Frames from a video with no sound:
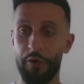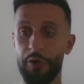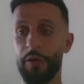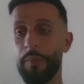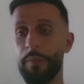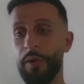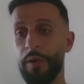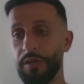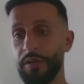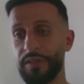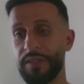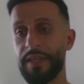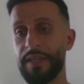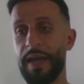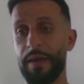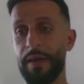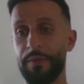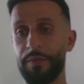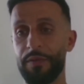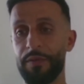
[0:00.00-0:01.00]
the ball is
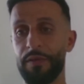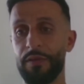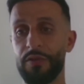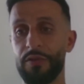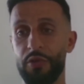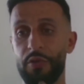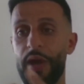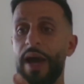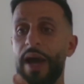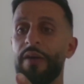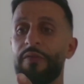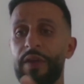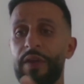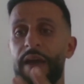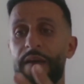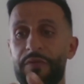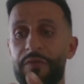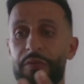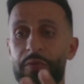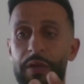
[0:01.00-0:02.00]
snapped. So you have to
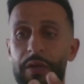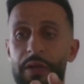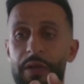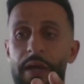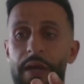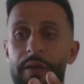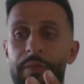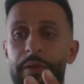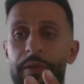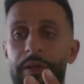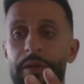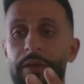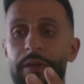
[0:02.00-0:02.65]
have three linemen